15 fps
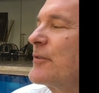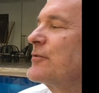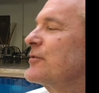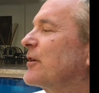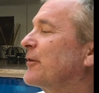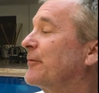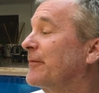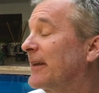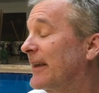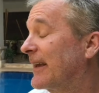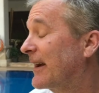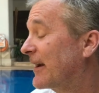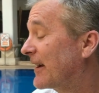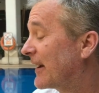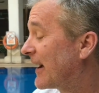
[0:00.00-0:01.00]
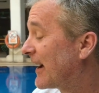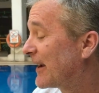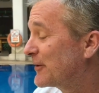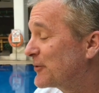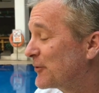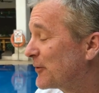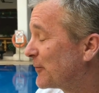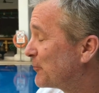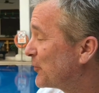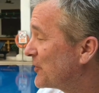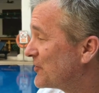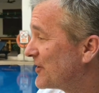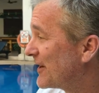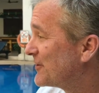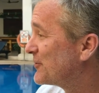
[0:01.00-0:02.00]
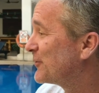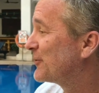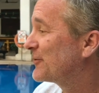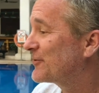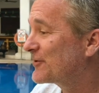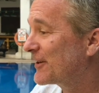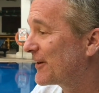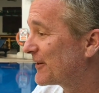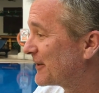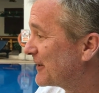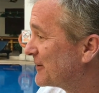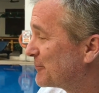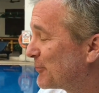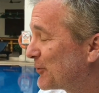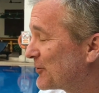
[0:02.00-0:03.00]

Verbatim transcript: So, I do appreciate you sharing this